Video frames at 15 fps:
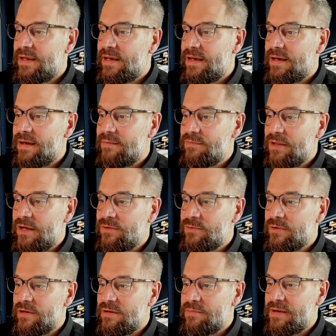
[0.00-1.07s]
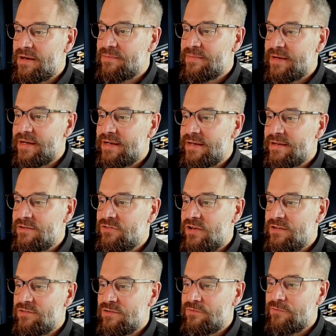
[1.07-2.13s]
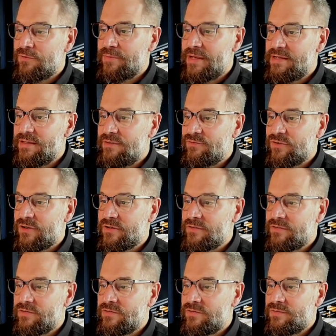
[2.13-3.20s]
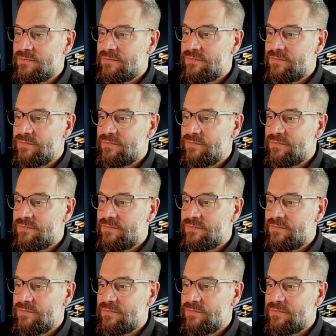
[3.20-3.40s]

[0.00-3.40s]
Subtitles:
I'm not worried about my changing from my defaults,